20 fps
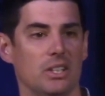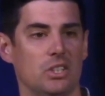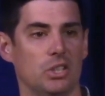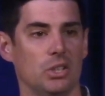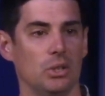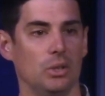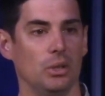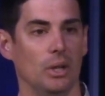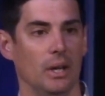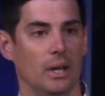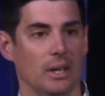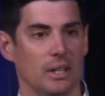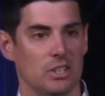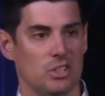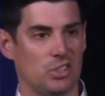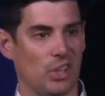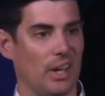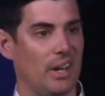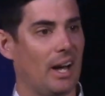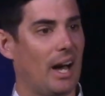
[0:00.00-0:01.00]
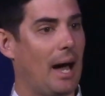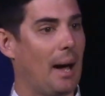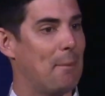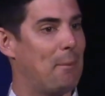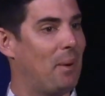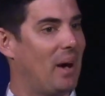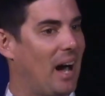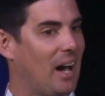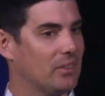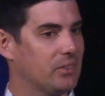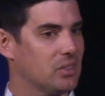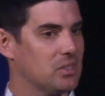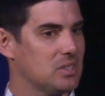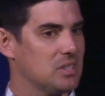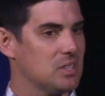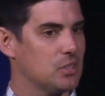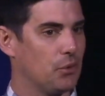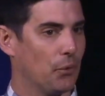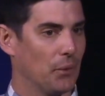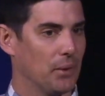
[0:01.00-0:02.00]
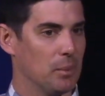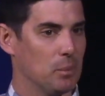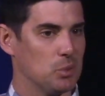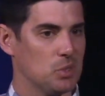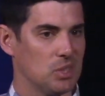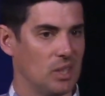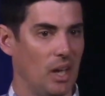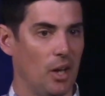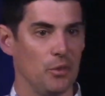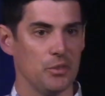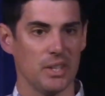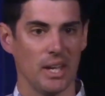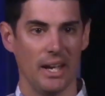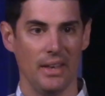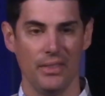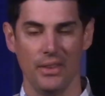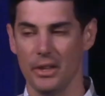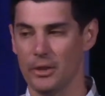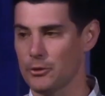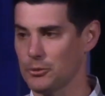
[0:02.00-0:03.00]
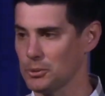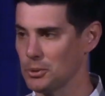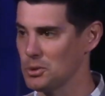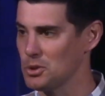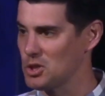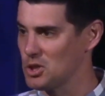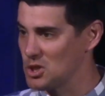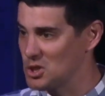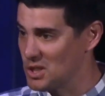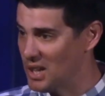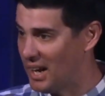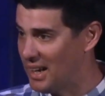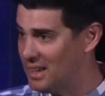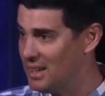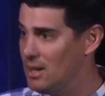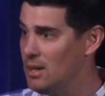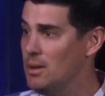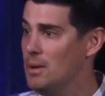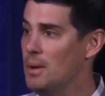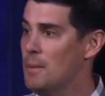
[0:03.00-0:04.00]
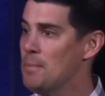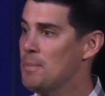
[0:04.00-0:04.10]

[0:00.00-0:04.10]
to state a hypothesis for themselves, and then through study